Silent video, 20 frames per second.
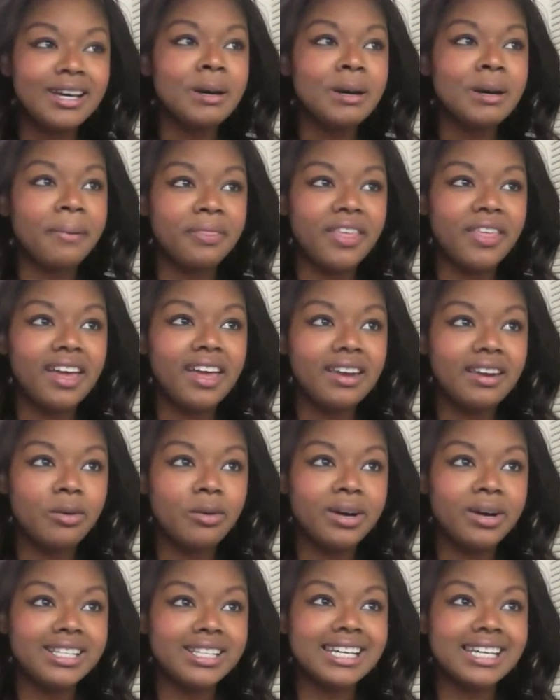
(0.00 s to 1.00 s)
But then
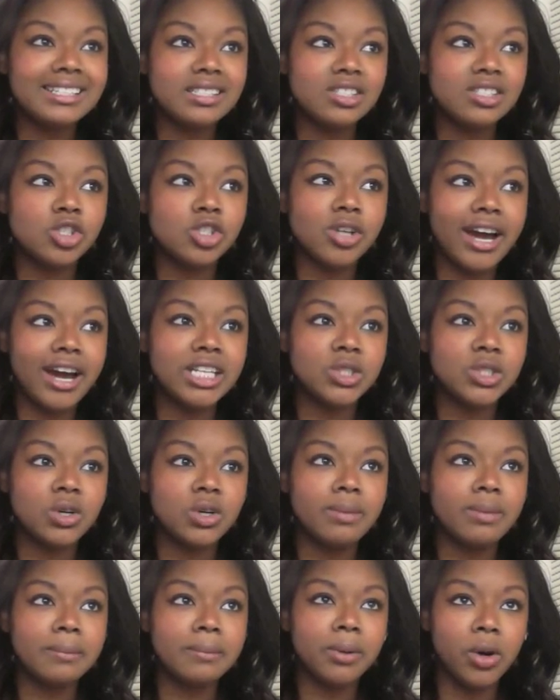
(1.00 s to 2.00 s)
once I did try doing
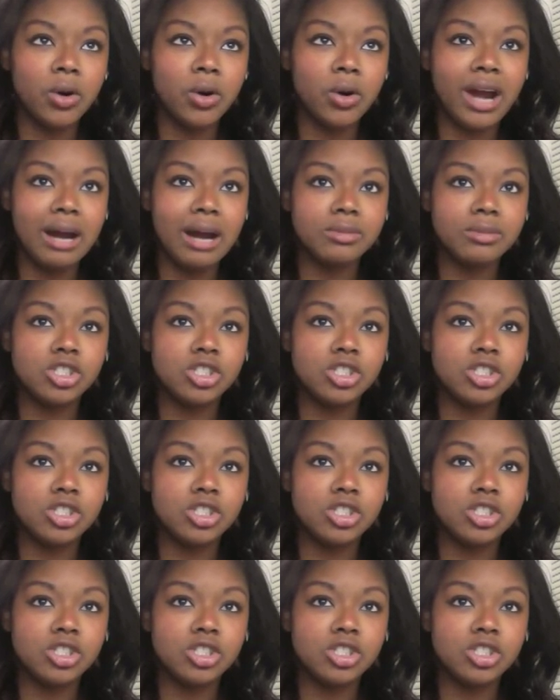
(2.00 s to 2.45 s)
my program